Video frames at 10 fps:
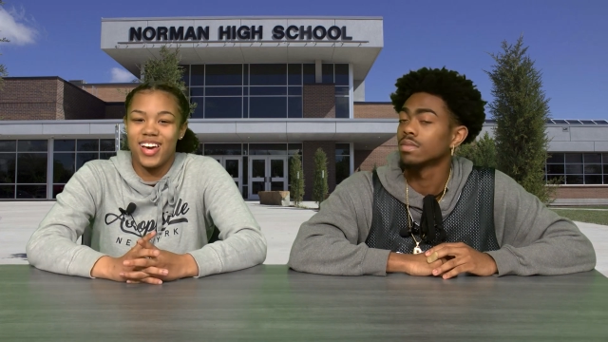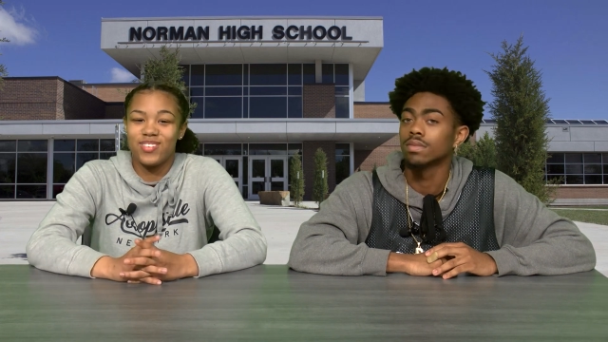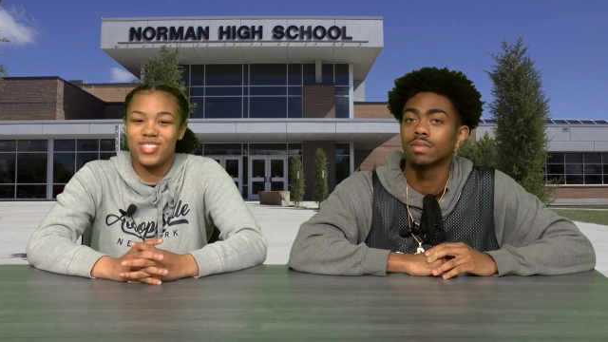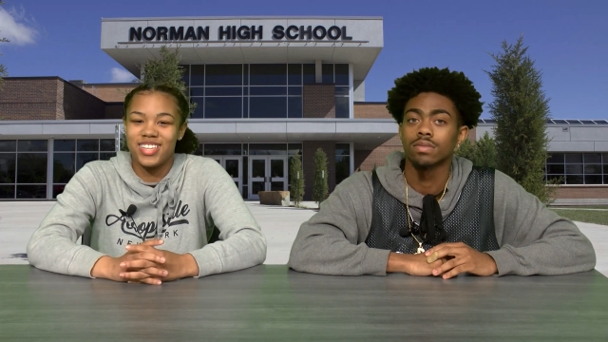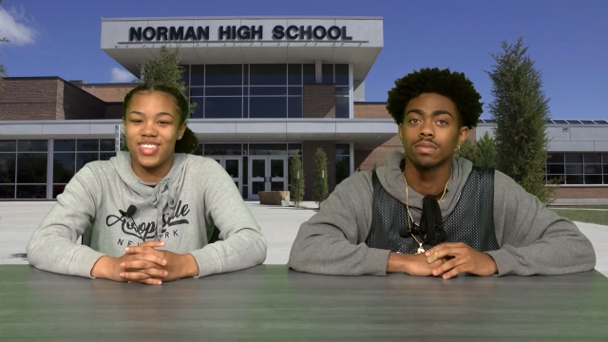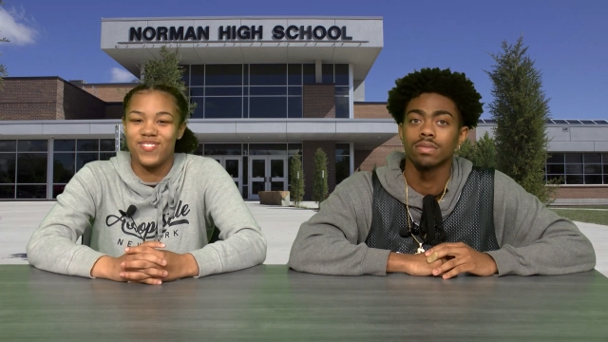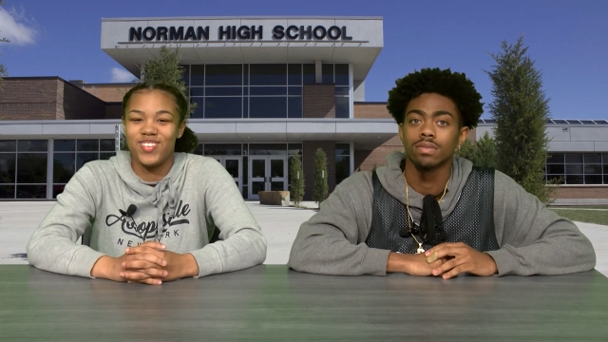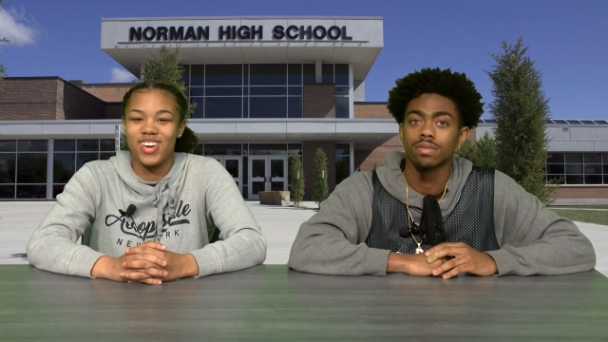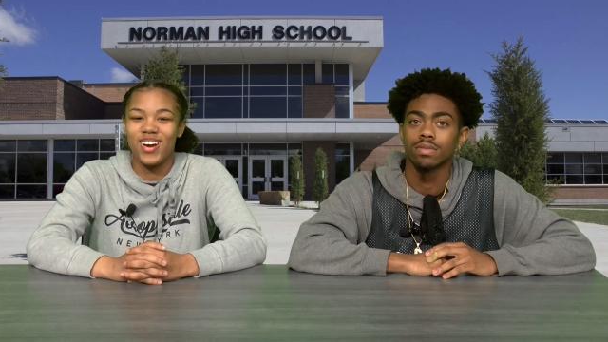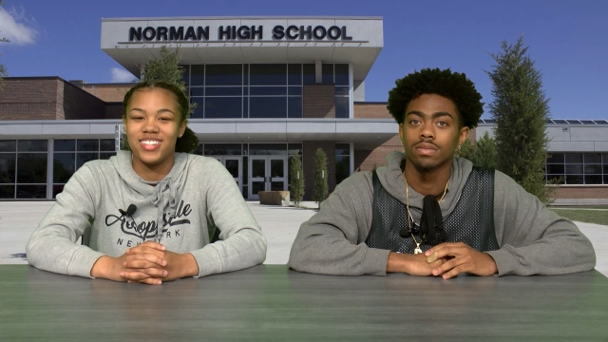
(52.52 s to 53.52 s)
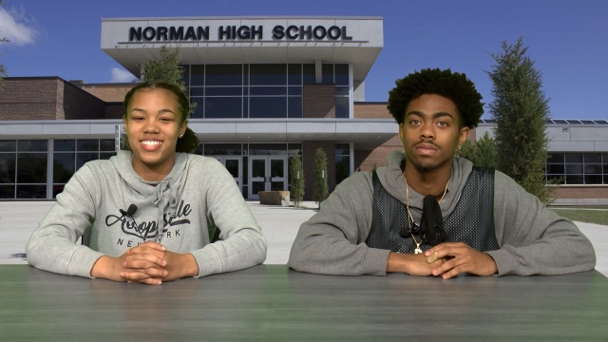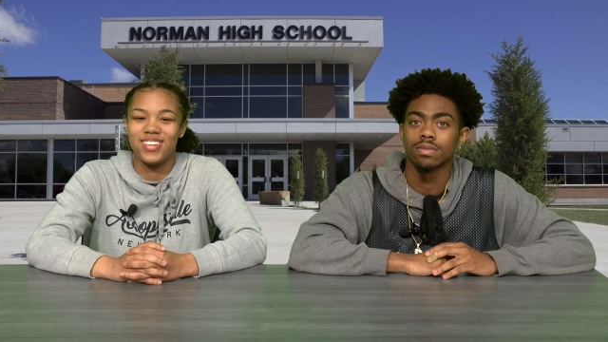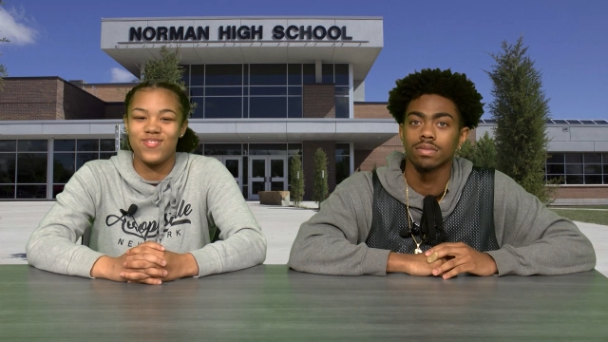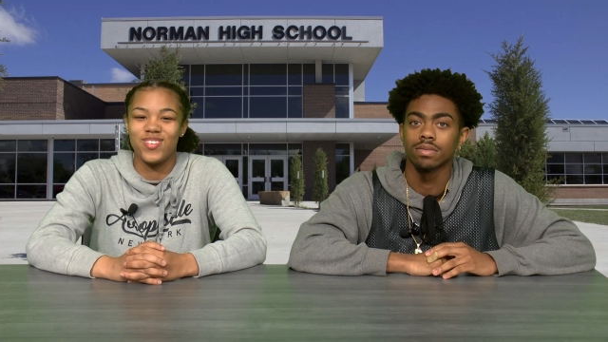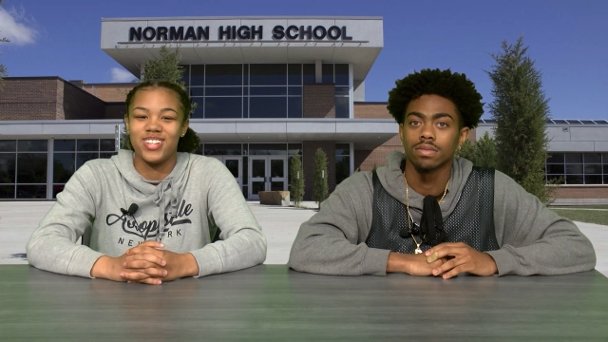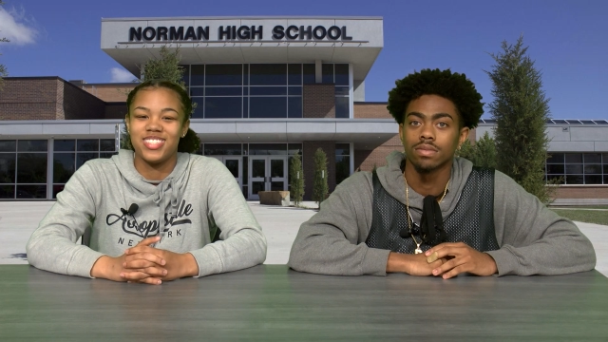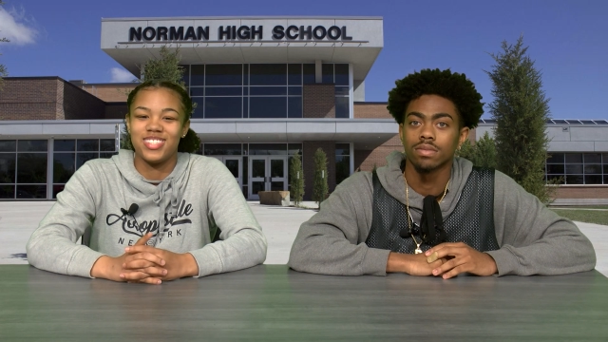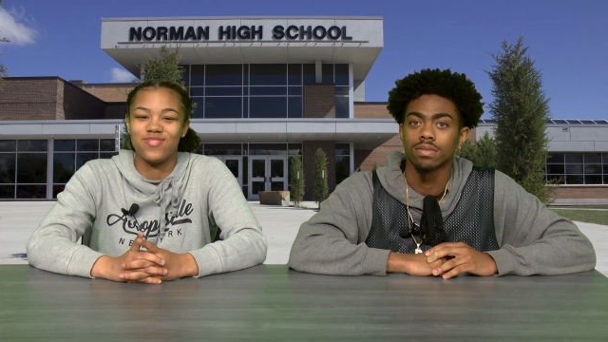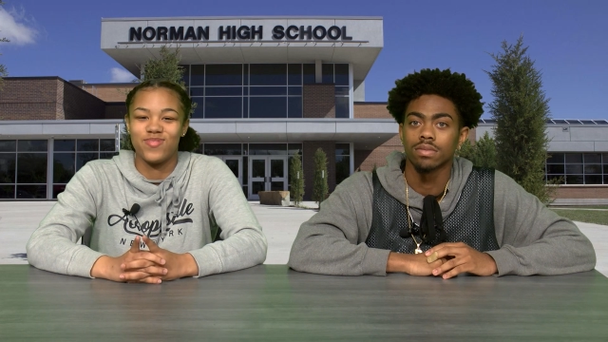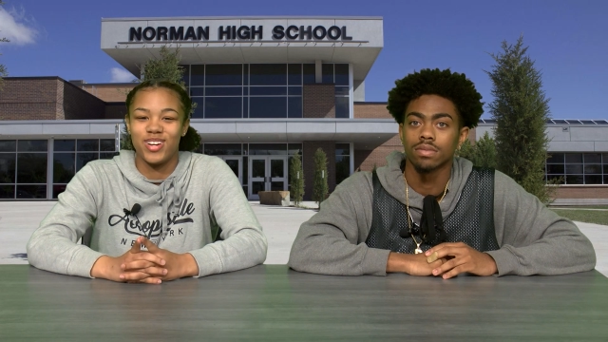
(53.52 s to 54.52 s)
Speaker 1: Come to the
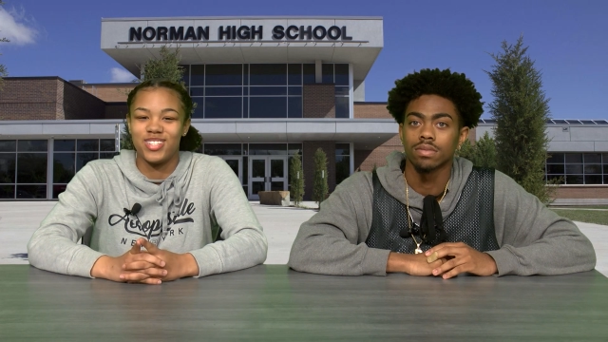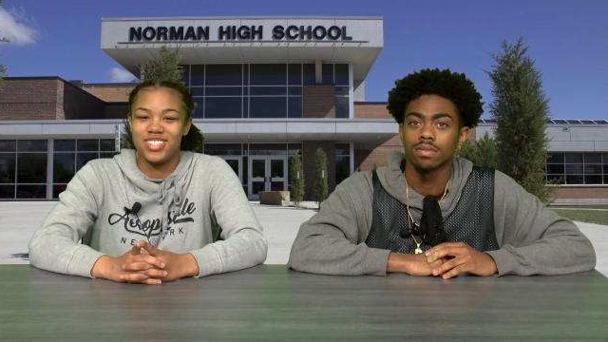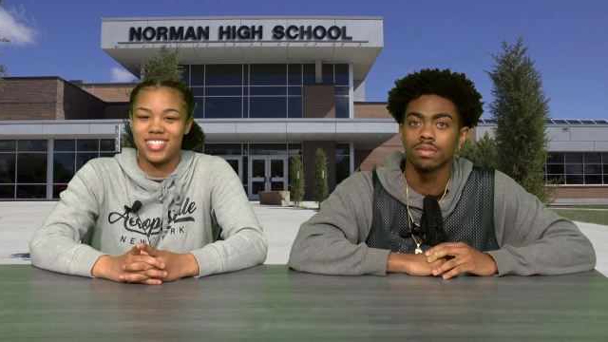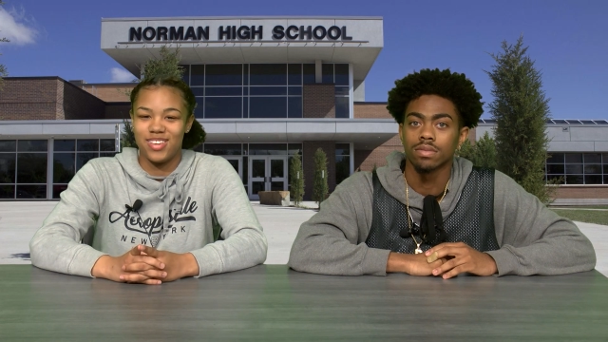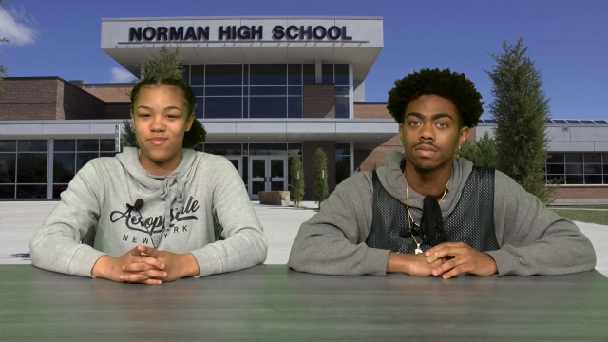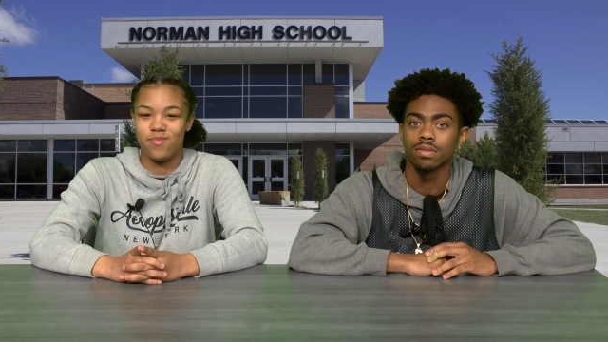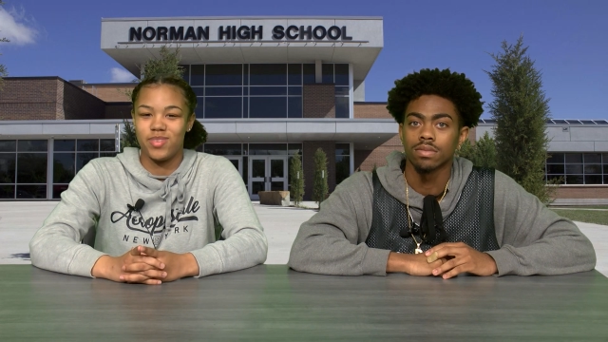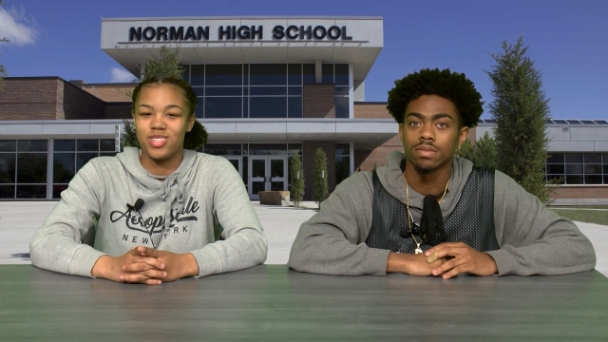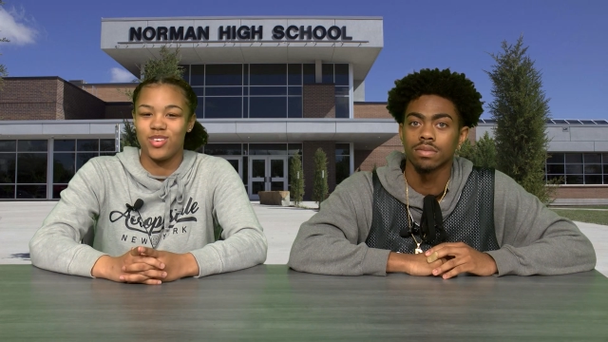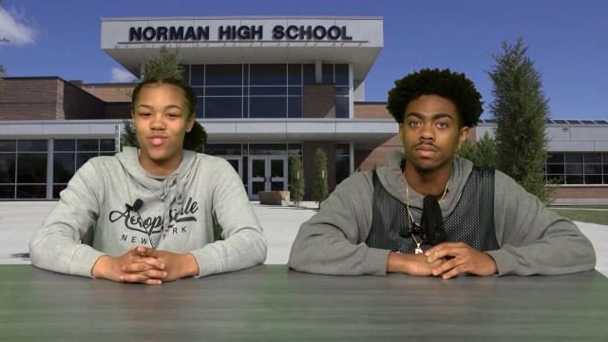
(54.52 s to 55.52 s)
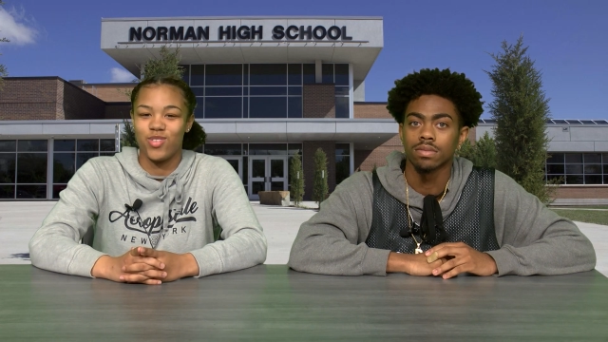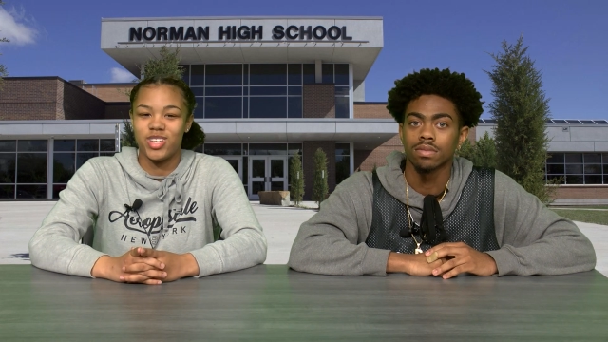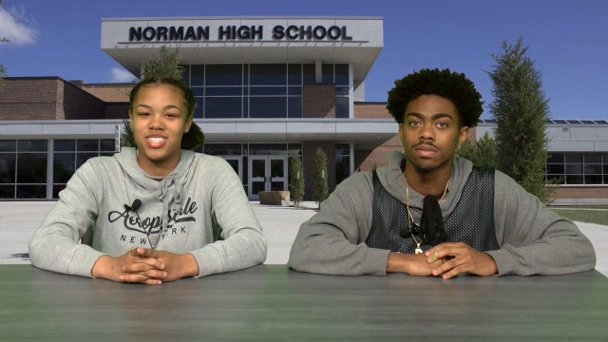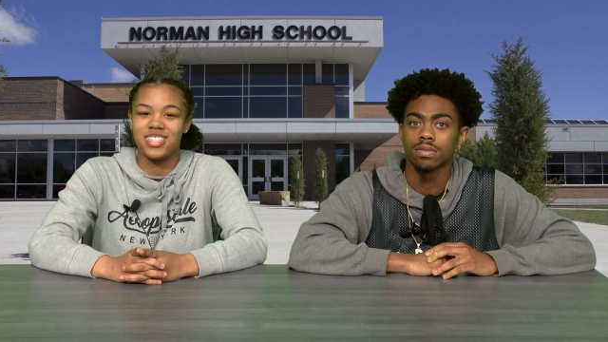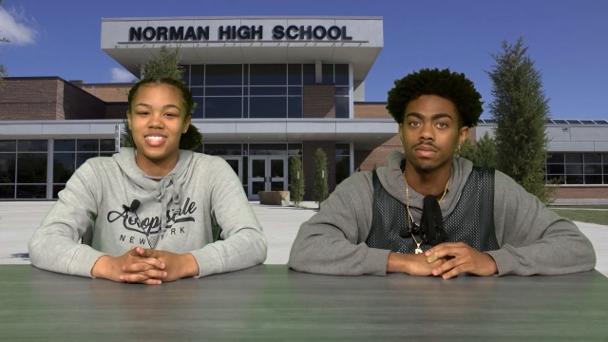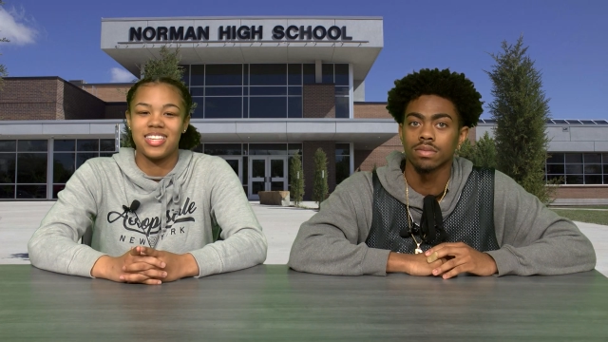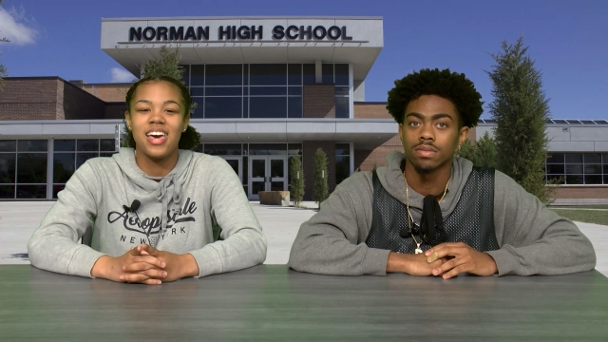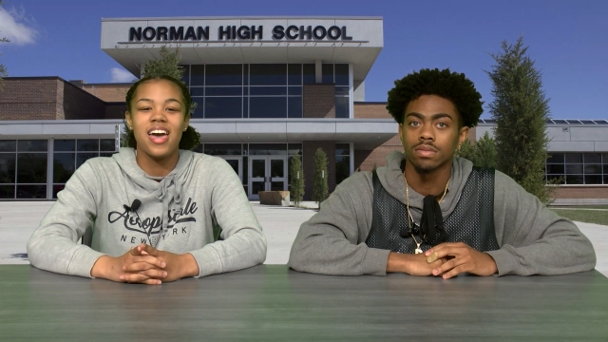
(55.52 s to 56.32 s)
BRC1 to purchase them and Mr. Friesen's.